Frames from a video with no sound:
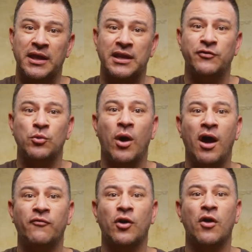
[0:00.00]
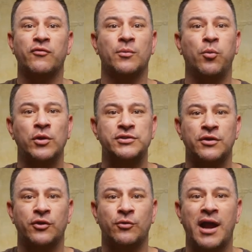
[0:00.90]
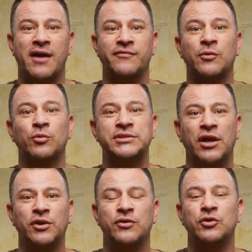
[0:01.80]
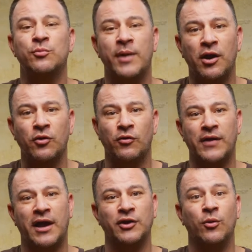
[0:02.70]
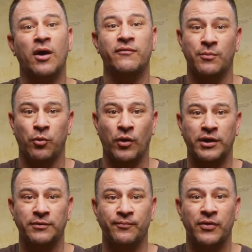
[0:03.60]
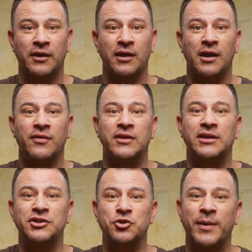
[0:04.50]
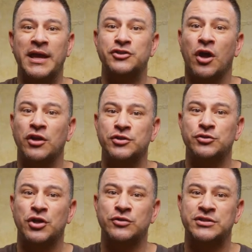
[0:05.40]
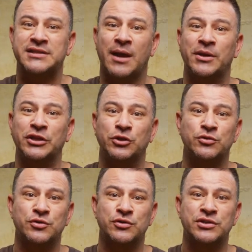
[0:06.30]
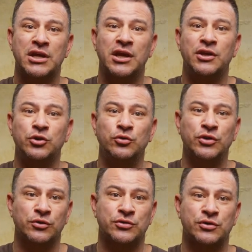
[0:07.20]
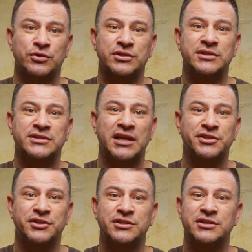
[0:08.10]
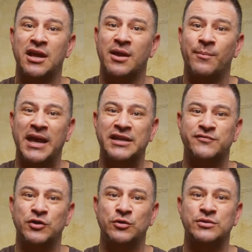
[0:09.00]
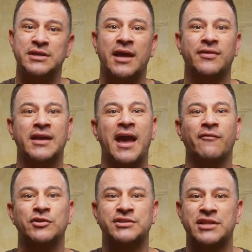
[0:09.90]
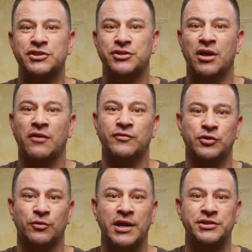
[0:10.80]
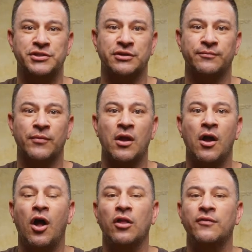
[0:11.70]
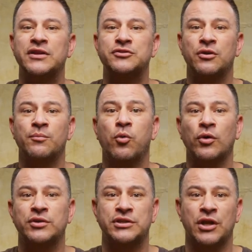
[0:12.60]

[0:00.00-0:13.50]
And if you hover over the points on the graph, it will tell you the numerical value of the point. The initial page also shows us how many users, new users, sessions, page views, and the average session of duration. All of these are important to